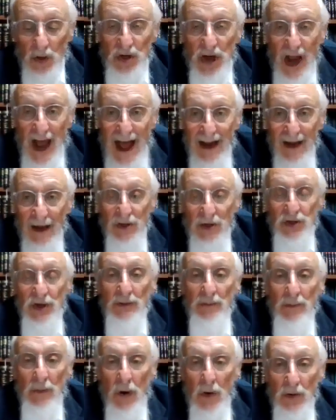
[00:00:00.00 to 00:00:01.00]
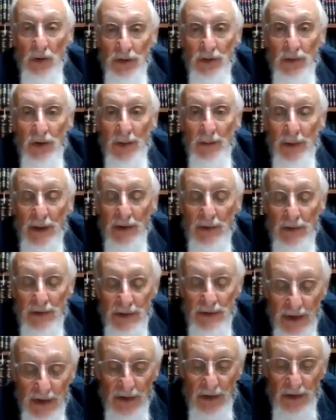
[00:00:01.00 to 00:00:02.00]
challenging Moshe
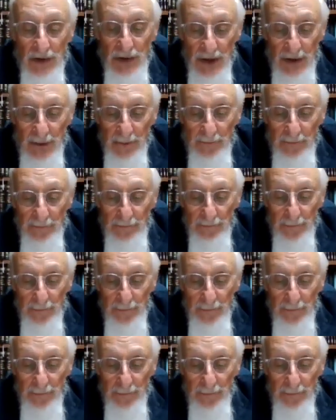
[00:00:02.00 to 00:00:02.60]
Rabbeinu's leadership.